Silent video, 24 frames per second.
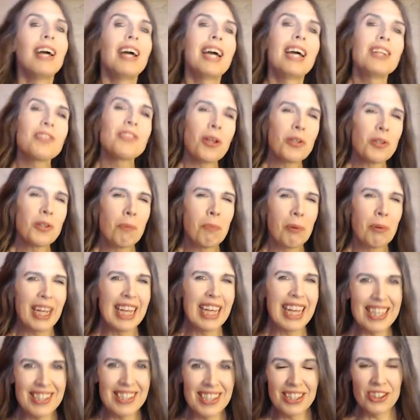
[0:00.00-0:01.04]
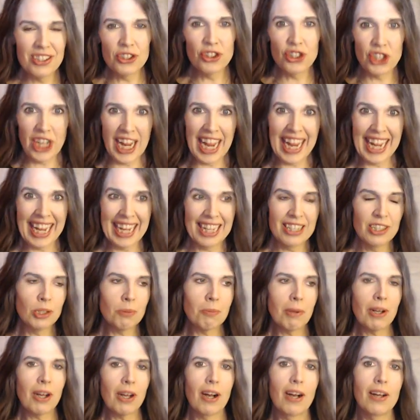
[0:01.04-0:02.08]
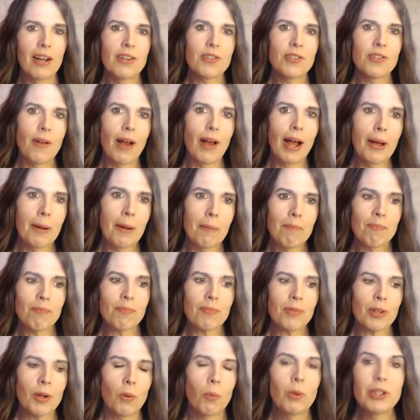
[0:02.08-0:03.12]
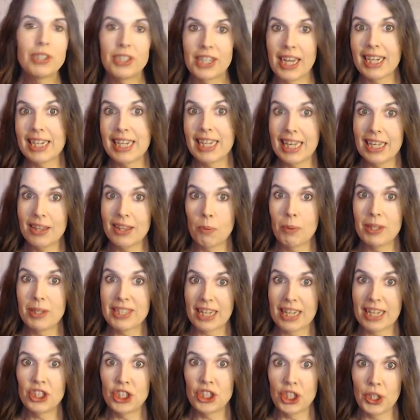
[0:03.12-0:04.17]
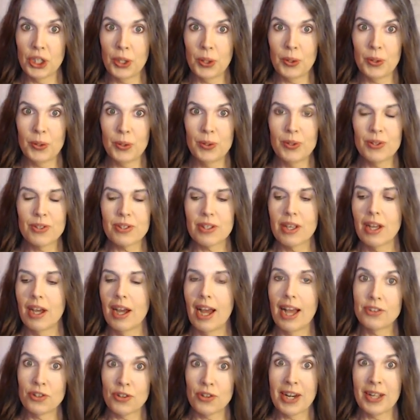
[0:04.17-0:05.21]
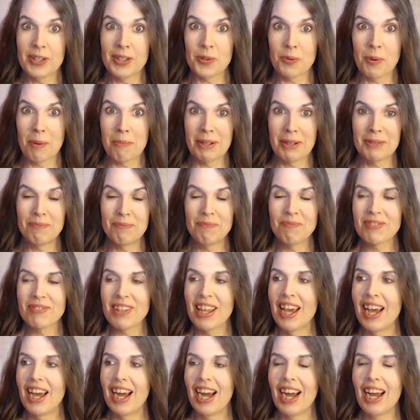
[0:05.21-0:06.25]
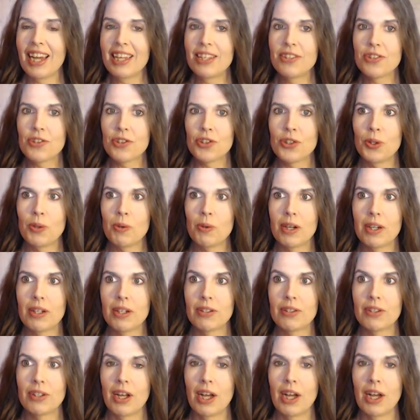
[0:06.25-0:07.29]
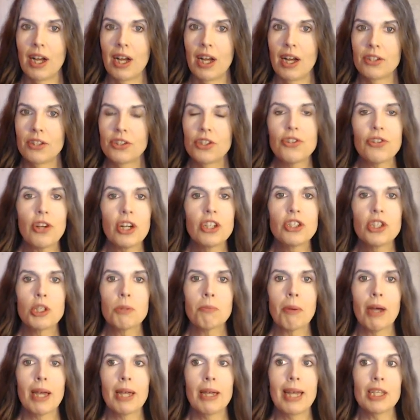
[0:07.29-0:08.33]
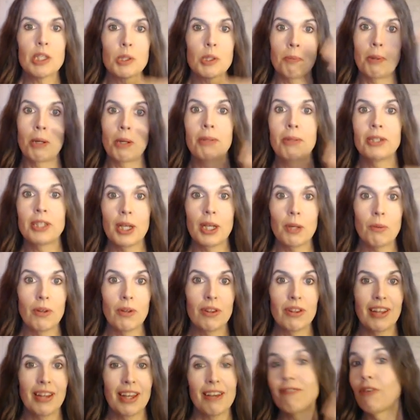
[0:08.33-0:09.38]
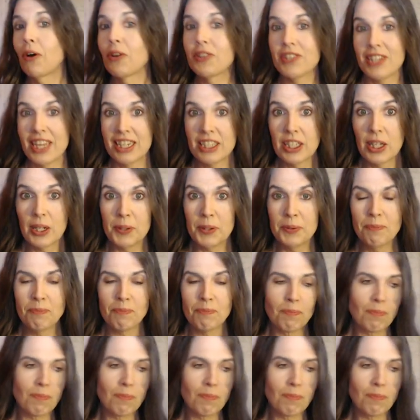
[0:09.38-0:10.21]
It's also pretty easy to change because one technique that we tend to use as trans women is to start just by experimenting with like falsetto.